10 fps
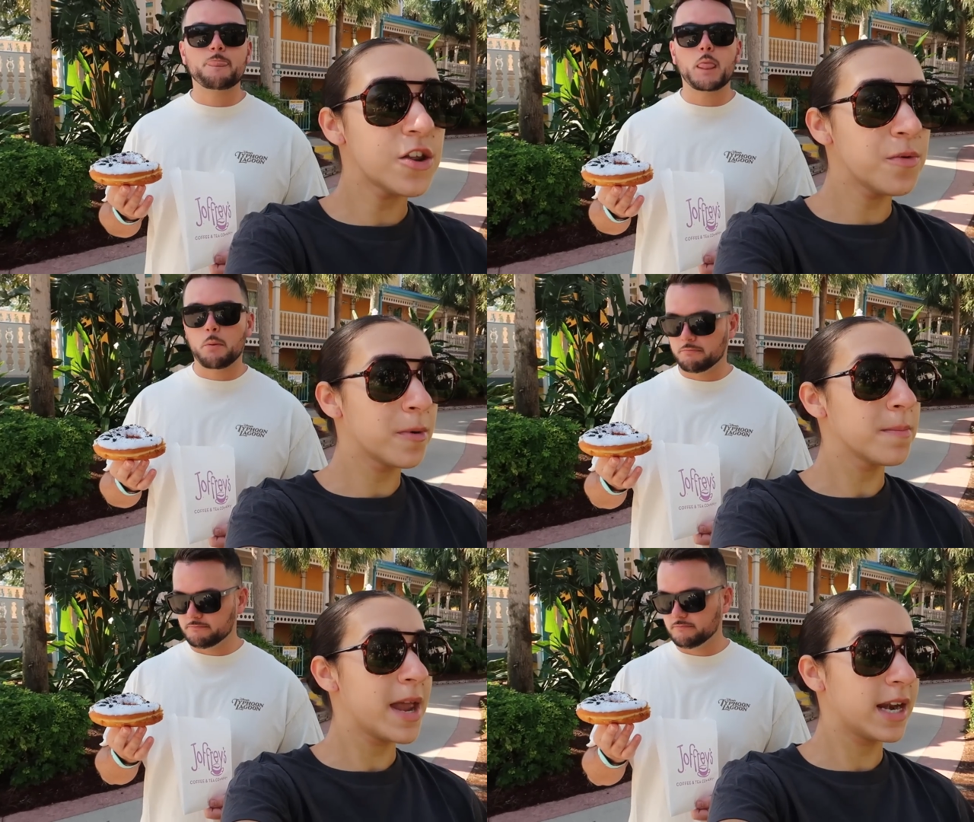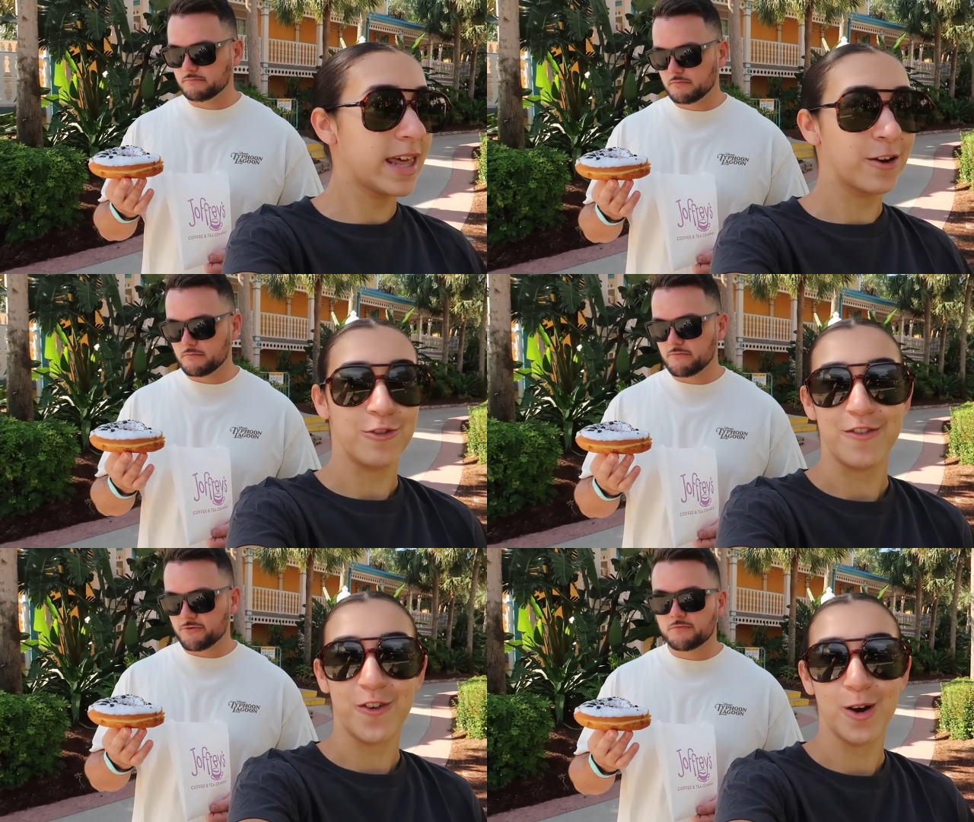Speaker 1: Little Mermaid like
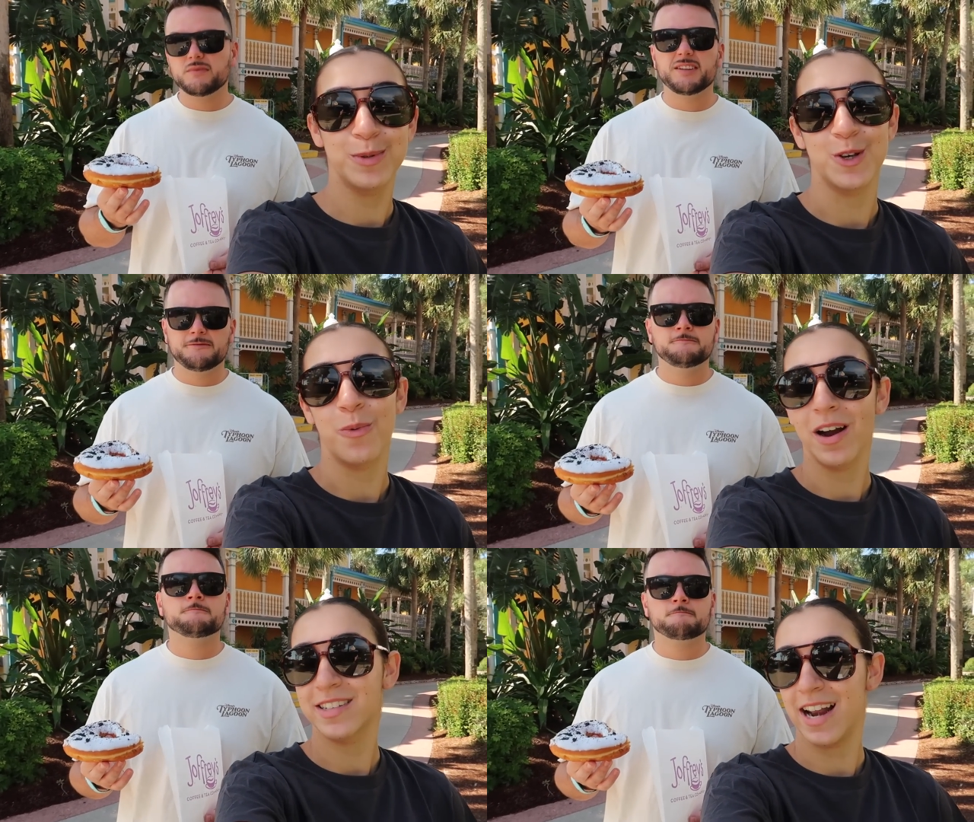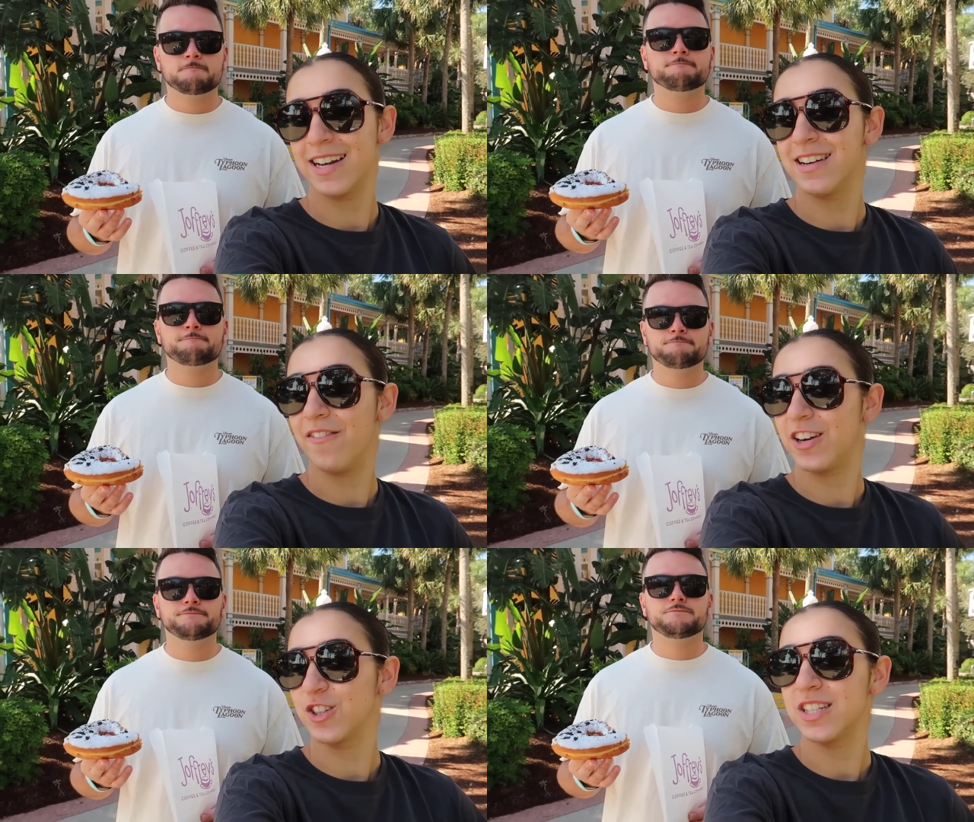refurb, so we're excited to
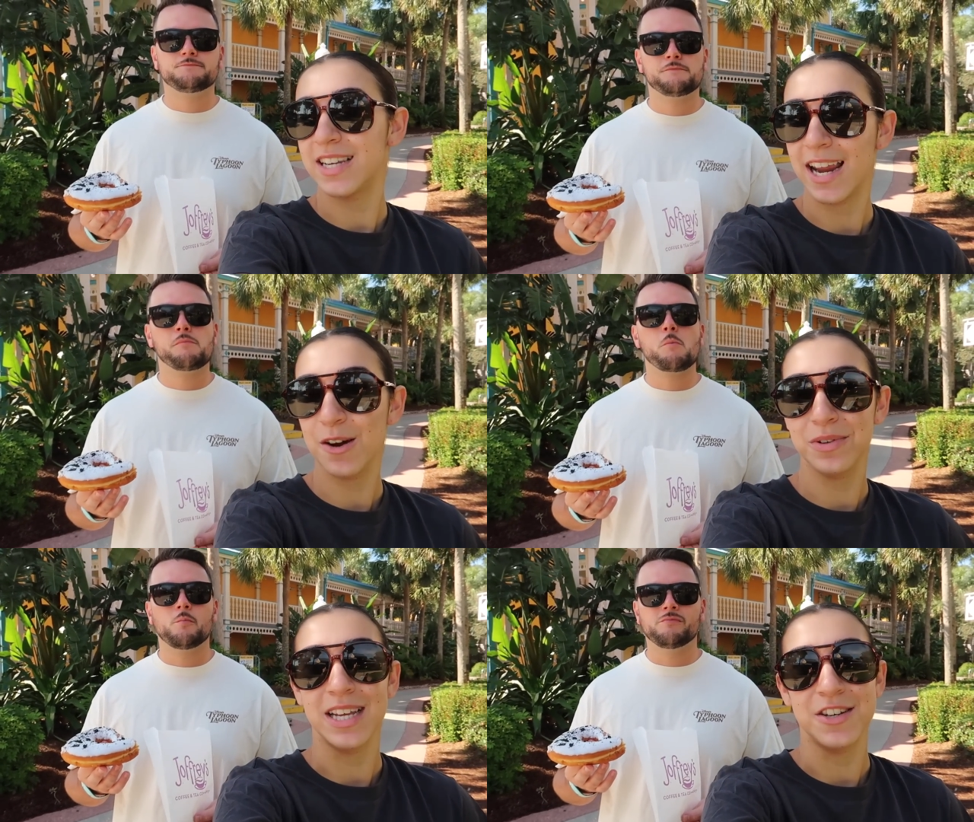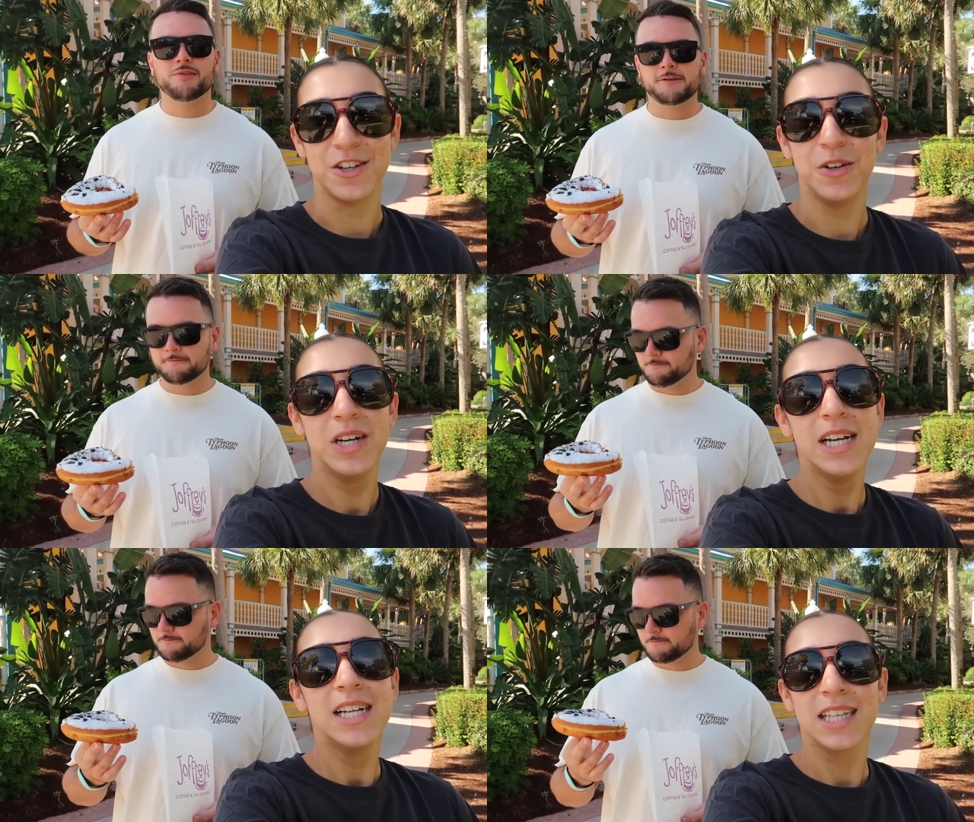eventually stay here when they do
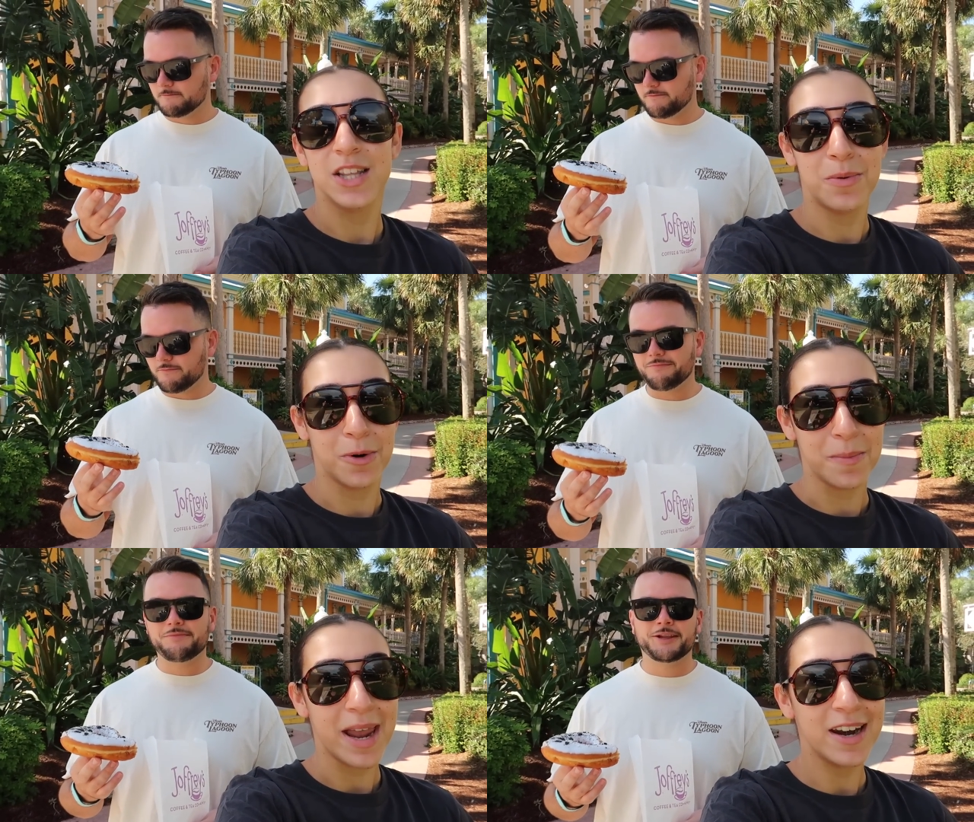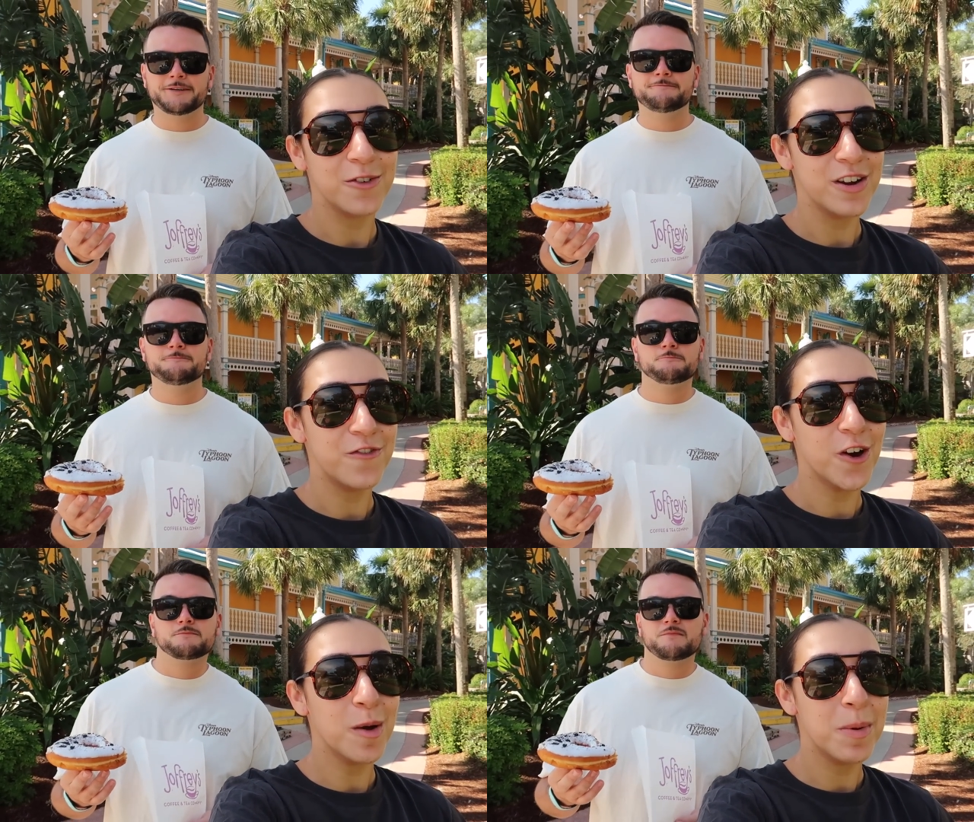the Little Mermaid
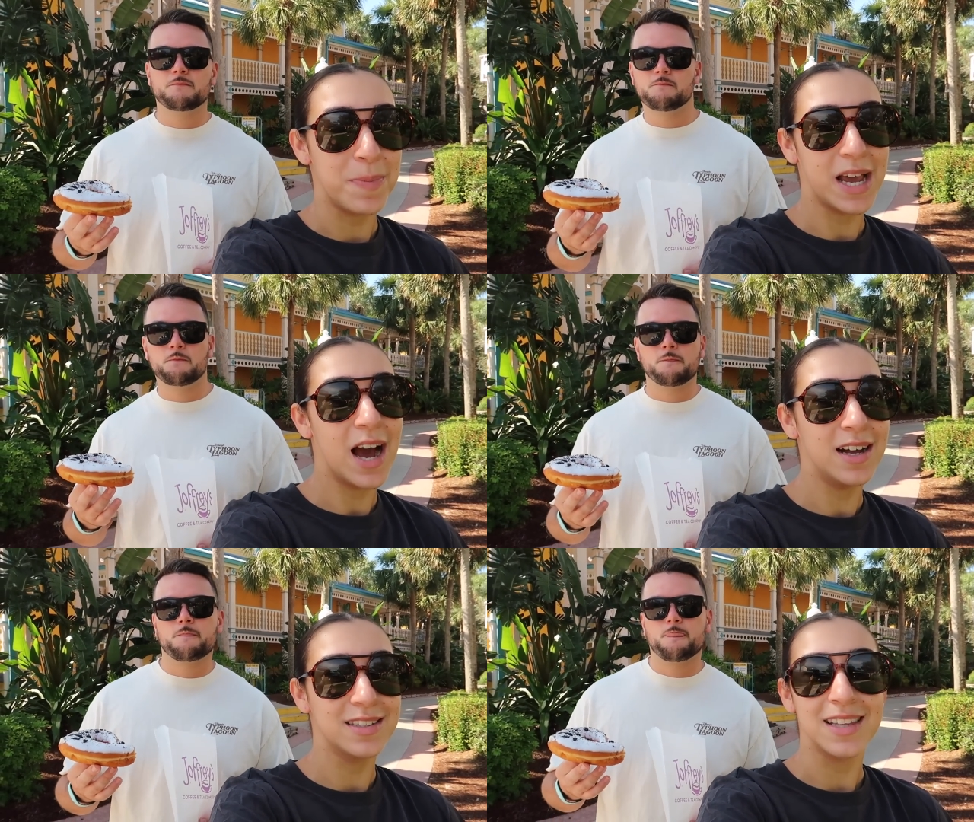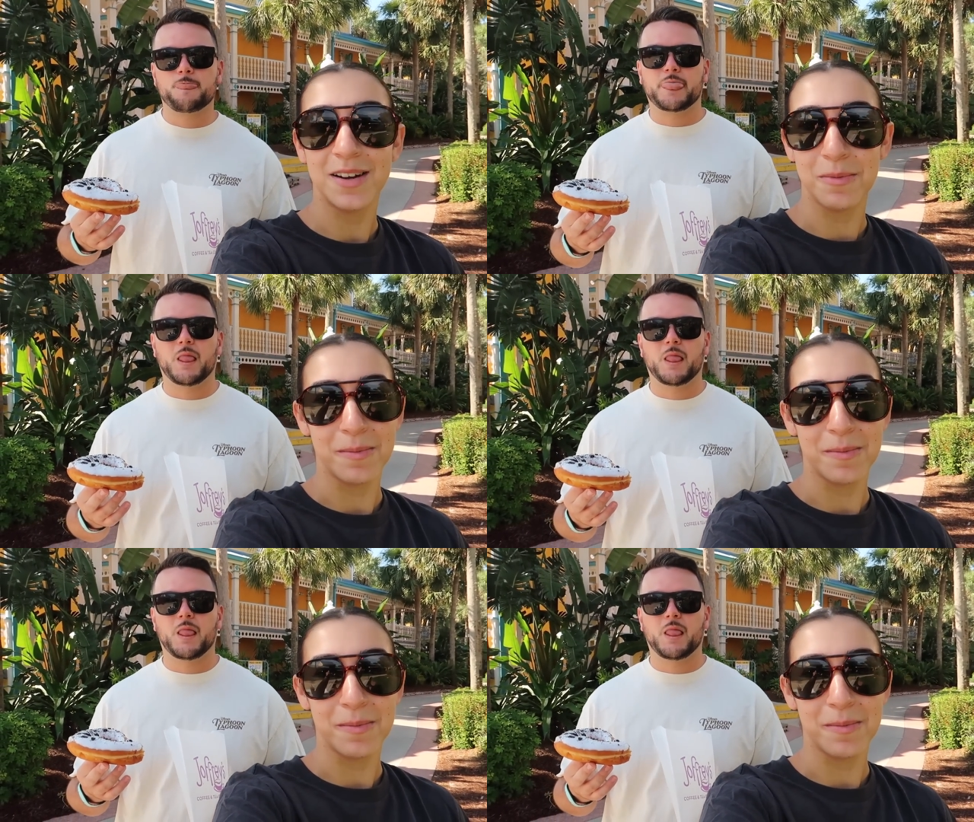refurb because the Little